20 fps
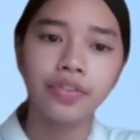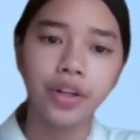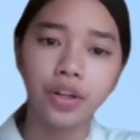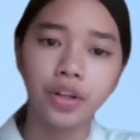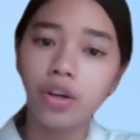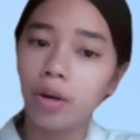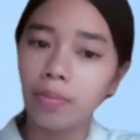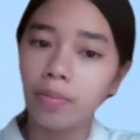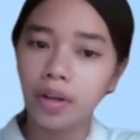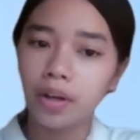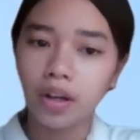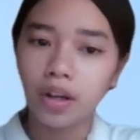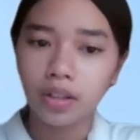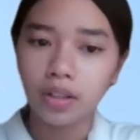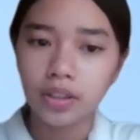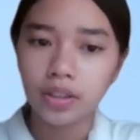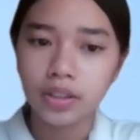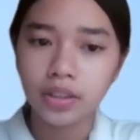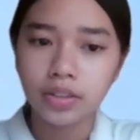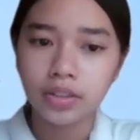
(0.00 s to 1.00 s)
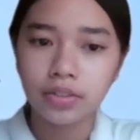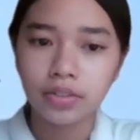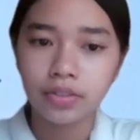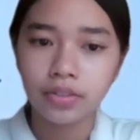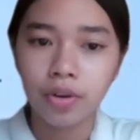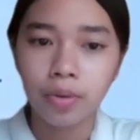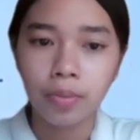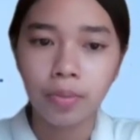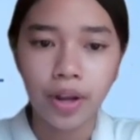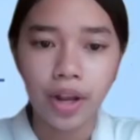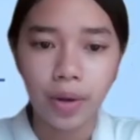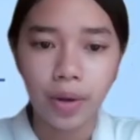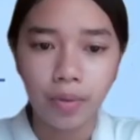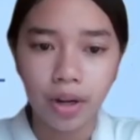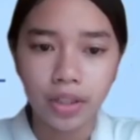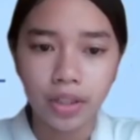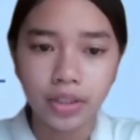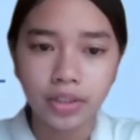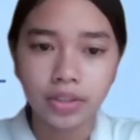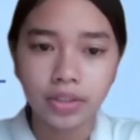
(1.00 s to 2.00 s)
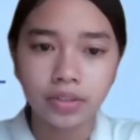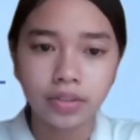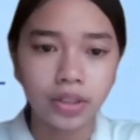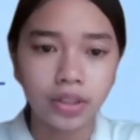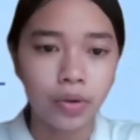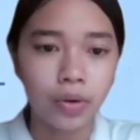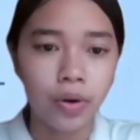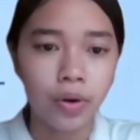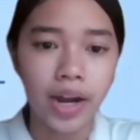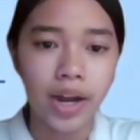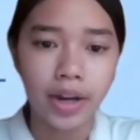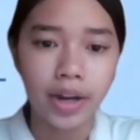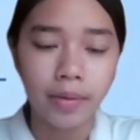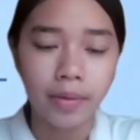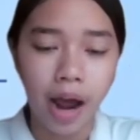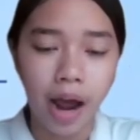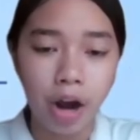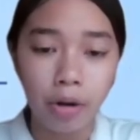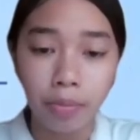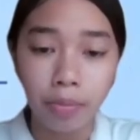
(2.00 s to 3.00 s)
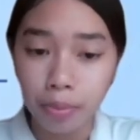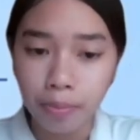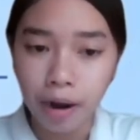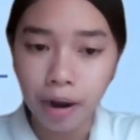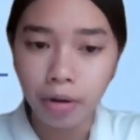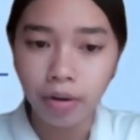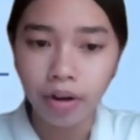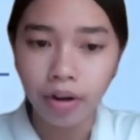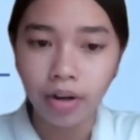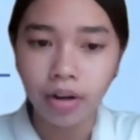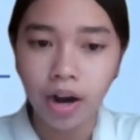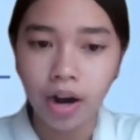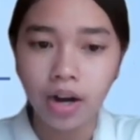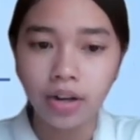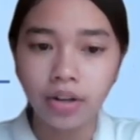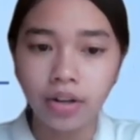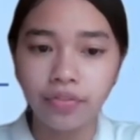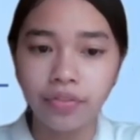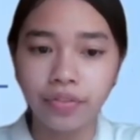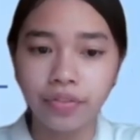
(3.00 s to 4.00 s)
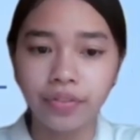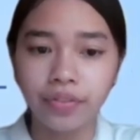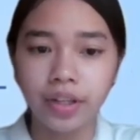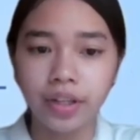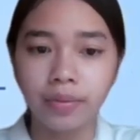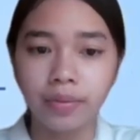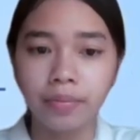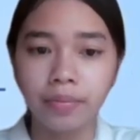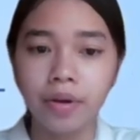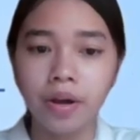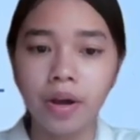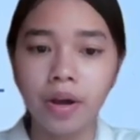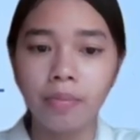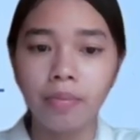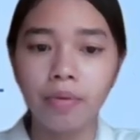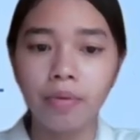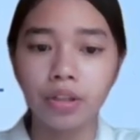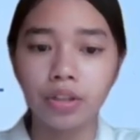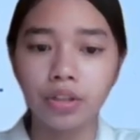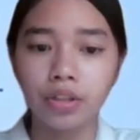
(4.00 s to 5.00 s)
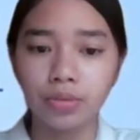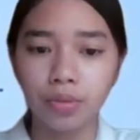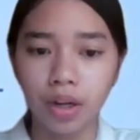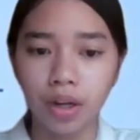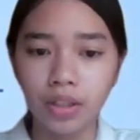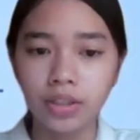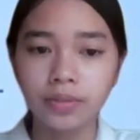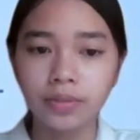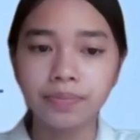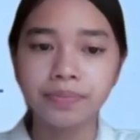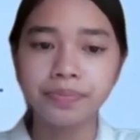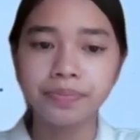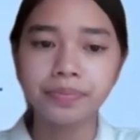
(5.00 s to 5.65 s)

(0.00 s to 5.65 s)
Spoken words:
Field copper loss 4.8 watts. Required output power 115.2 watts.